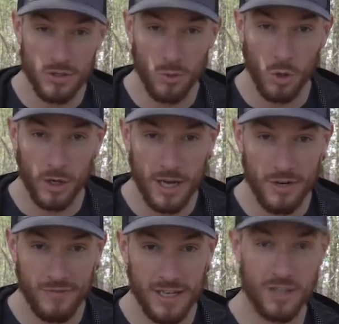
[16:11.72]
to work on
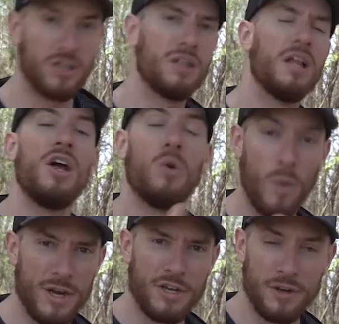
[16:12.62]
your vehicle
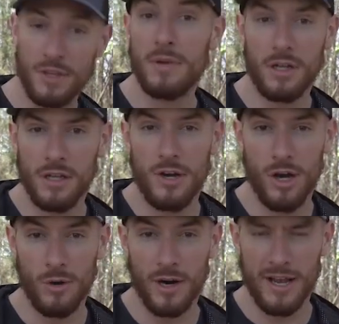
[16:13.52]
when you're in the middle of
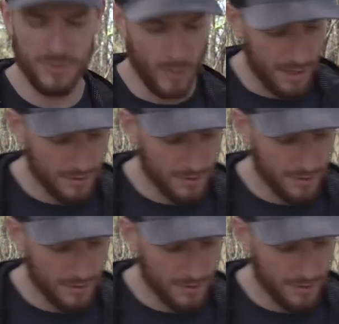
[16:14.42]
nowhere as well.